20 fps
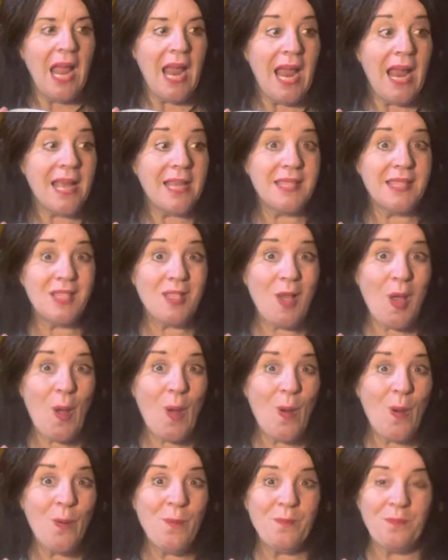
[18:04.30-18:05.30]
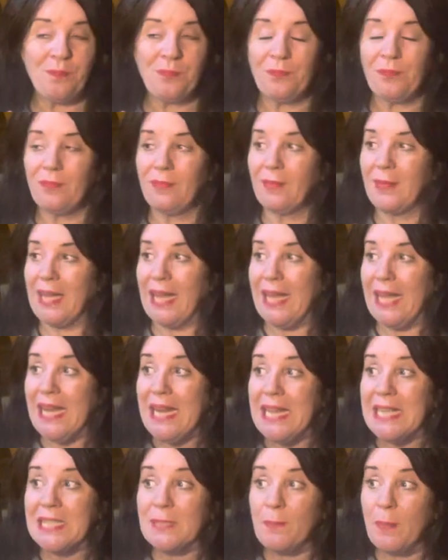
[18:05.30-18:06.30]
And so it
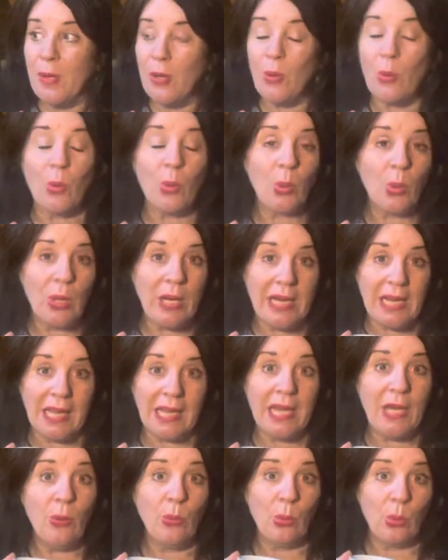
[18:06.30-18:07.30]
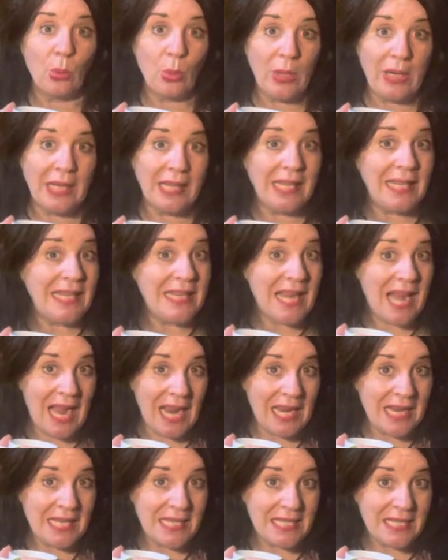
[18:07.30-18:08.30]
has been really, really
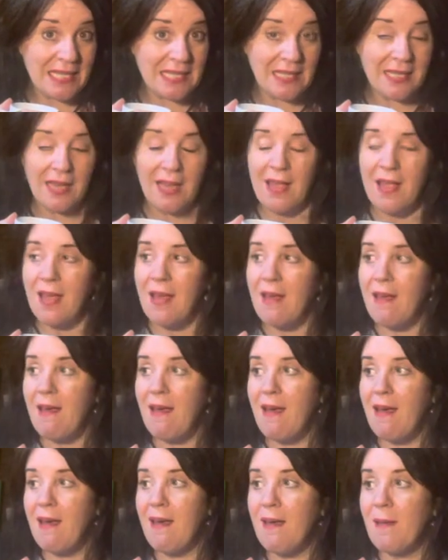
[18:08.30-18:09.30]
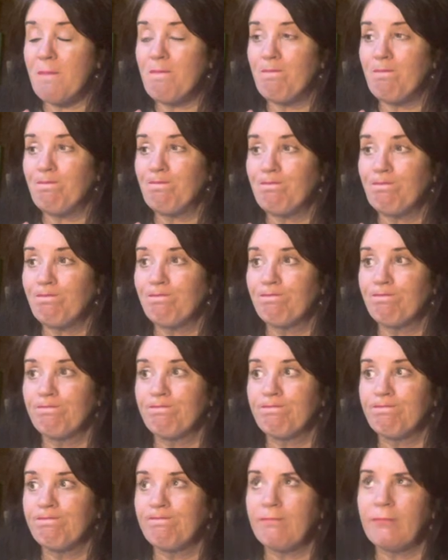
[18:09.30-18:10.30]
nice. Um,
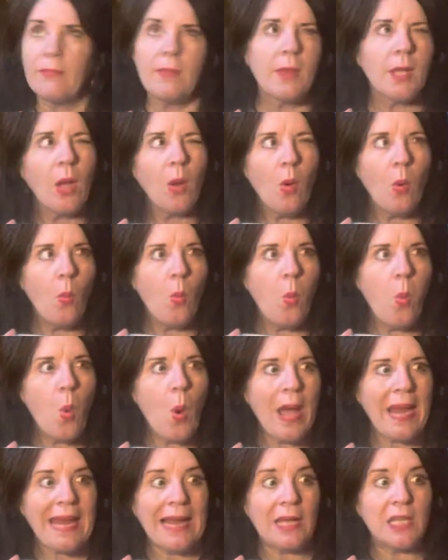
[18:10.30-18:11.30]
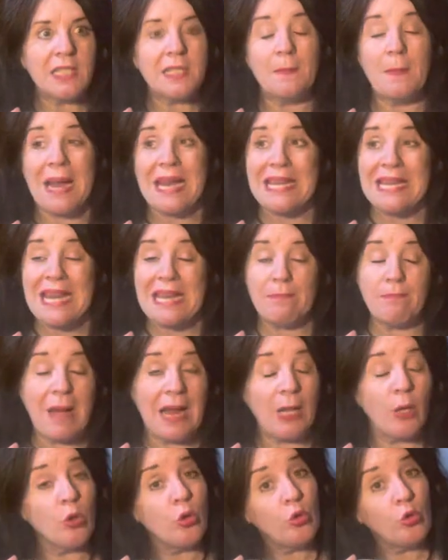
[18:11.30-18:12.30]
what else? My, my
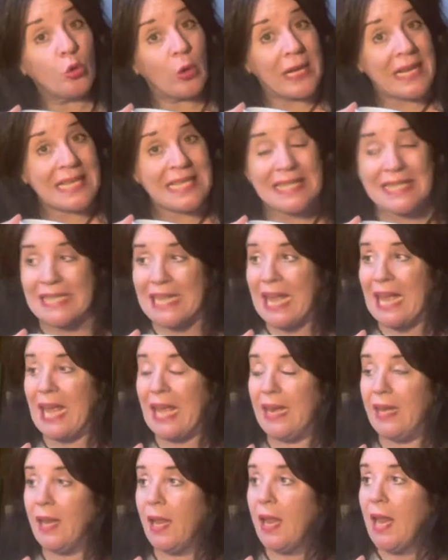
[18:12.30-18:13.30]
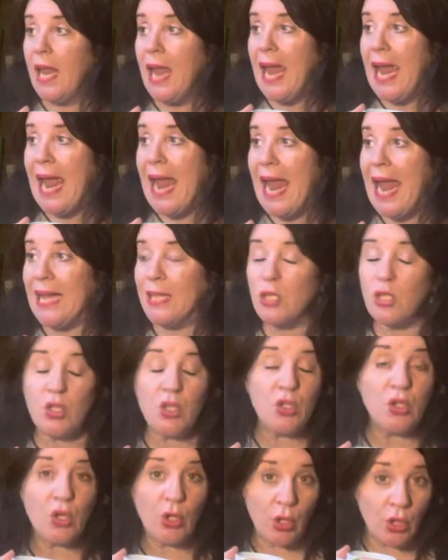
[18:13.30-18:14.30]
little grandson had
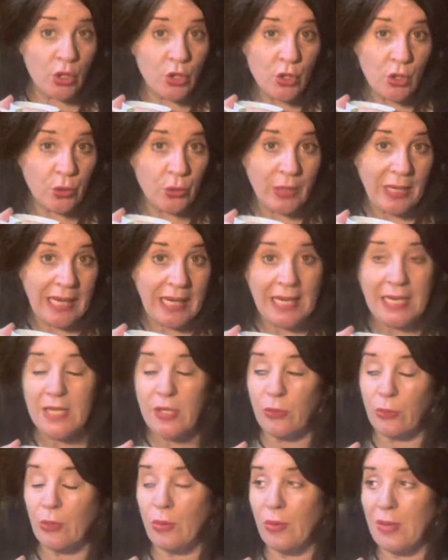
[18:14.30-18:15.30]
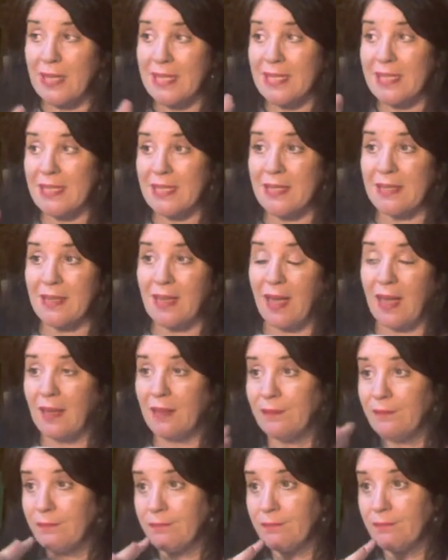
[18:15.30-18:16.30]
surgery through this, uh,
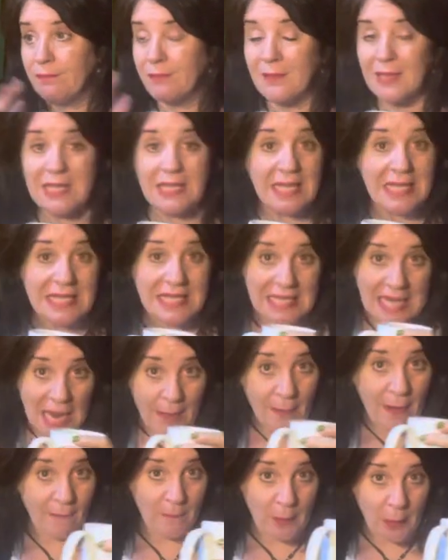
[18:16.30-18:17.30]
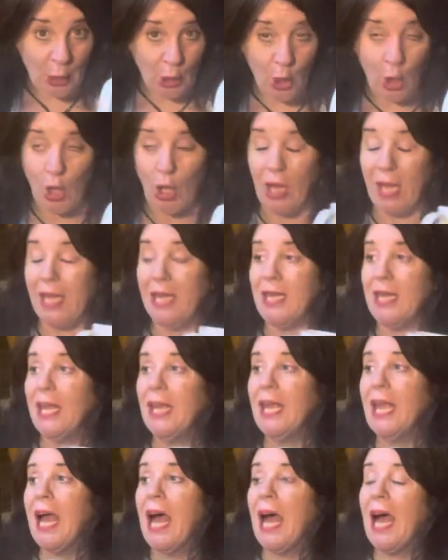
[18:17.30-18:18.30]
this time I've been gone.
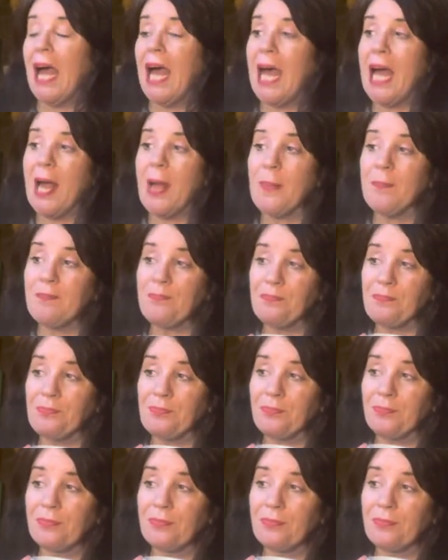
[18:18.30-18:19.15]
Um,